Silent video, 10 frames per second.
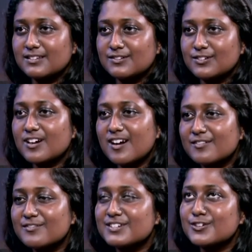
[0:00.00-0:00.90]
you
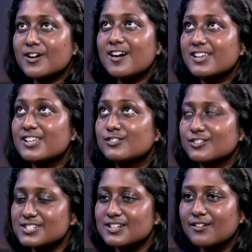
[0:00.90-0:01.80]
can't heal
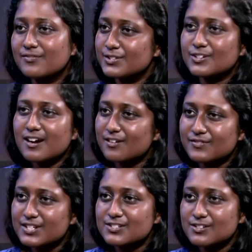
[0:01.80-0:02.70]
yourself and you can't
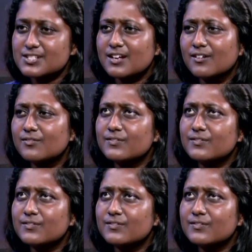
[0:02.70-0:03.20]
fix yourself.